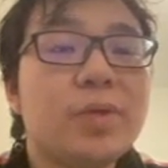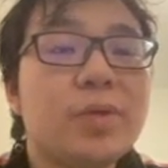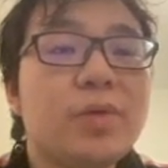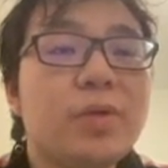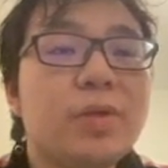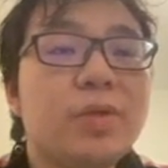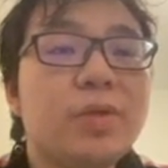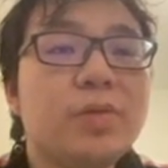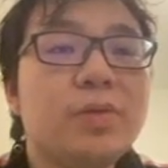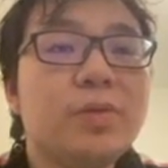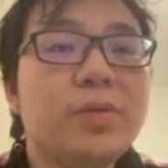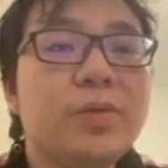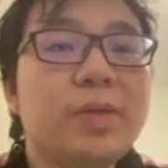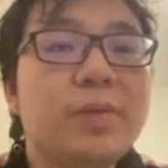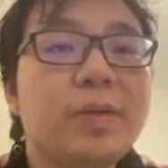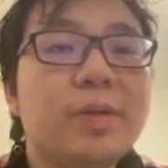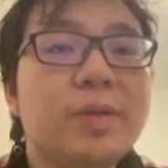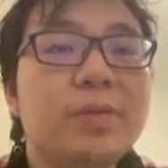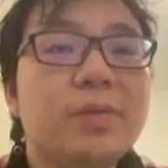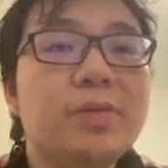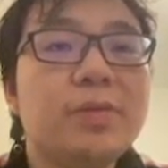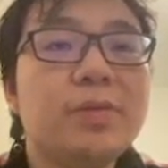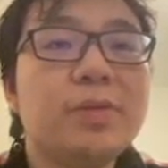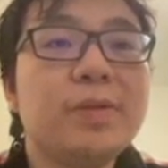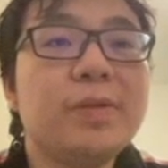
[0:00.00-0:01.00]
Or do we
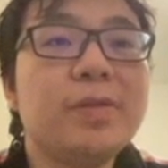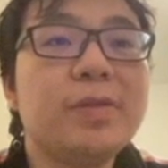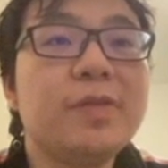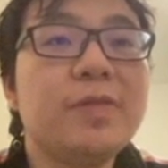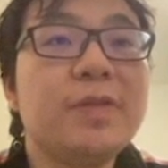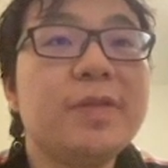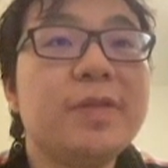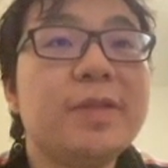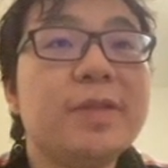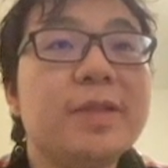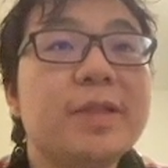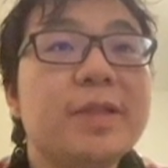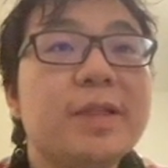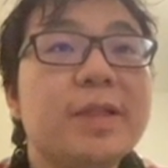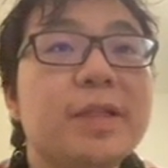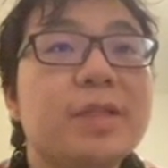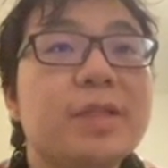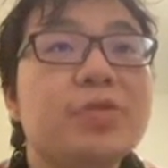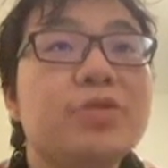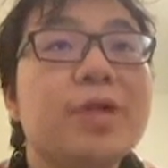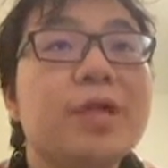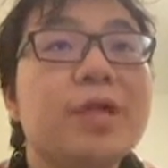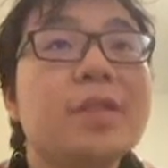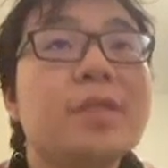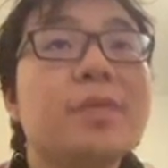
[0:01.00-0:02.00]
want to fix the
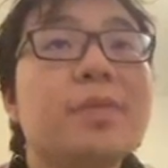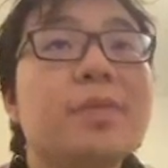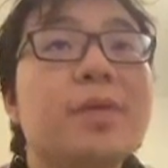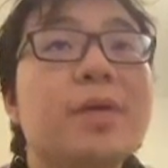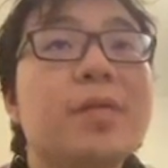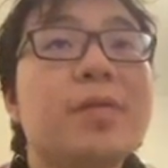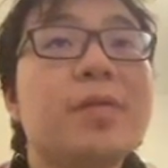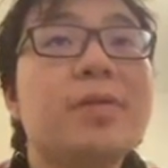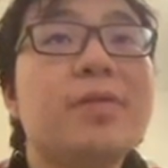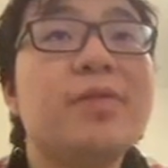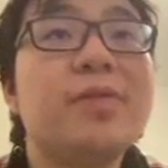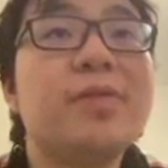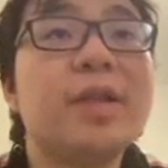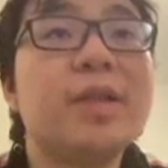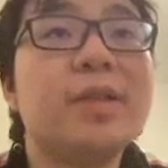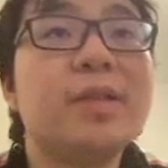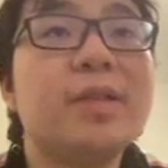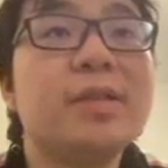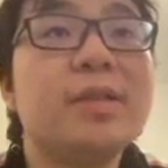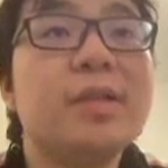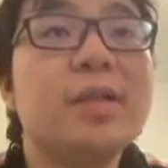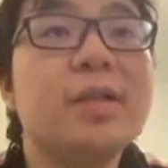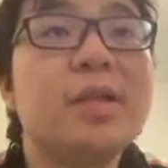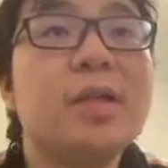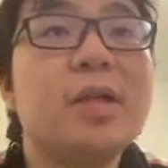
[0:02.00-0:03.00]
constructor problem
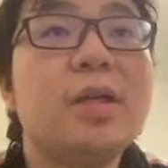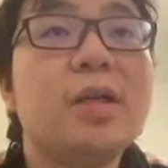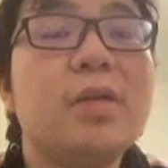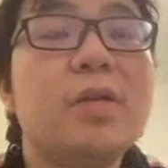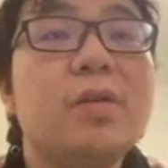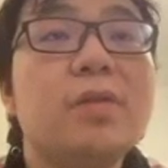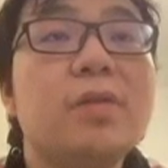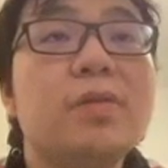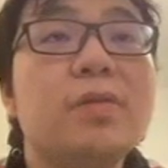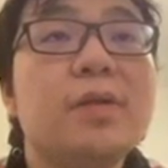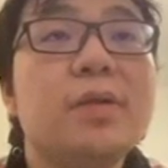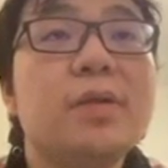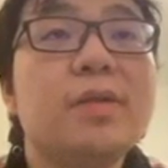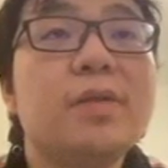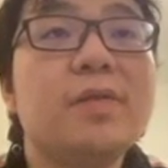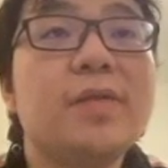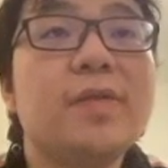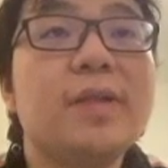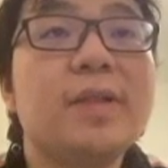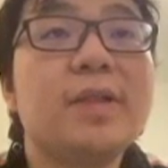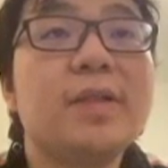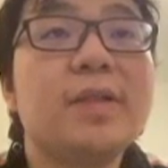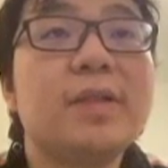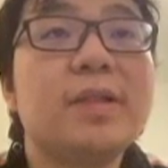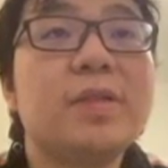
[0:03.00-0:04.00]
first, or do we want to
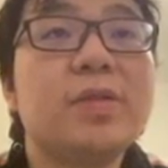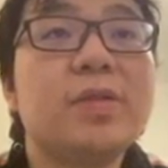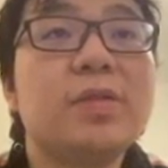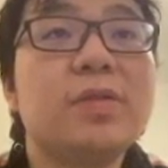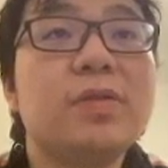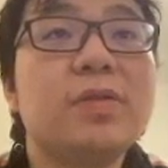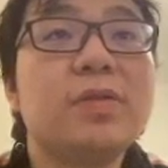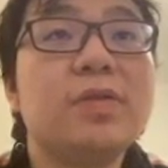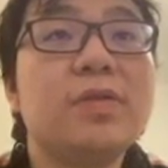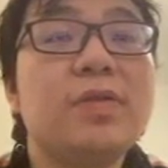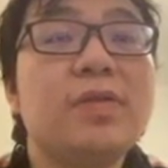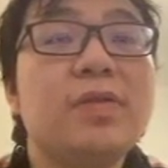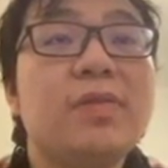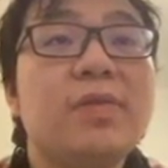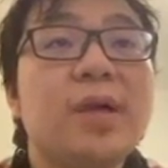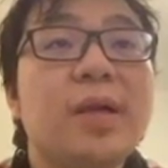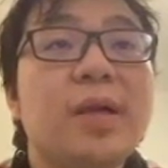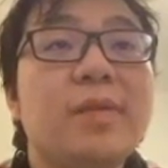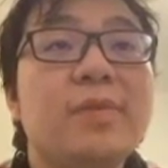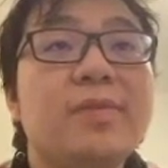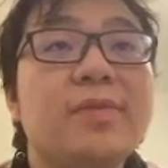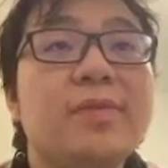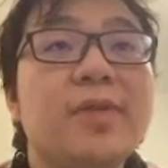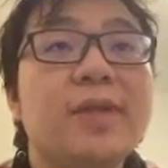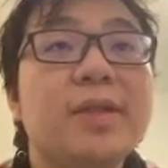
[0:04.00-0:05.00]
fix the to-do
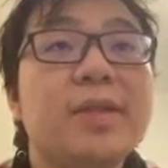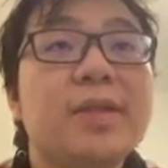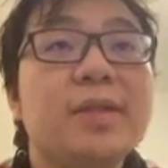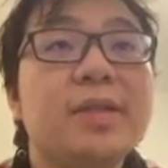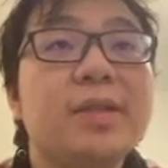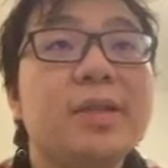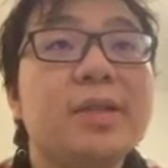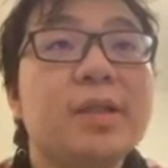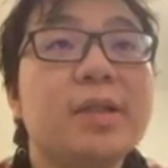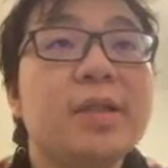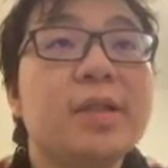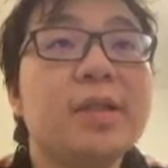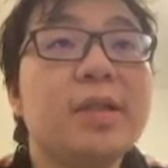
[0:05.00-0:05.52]
problem first?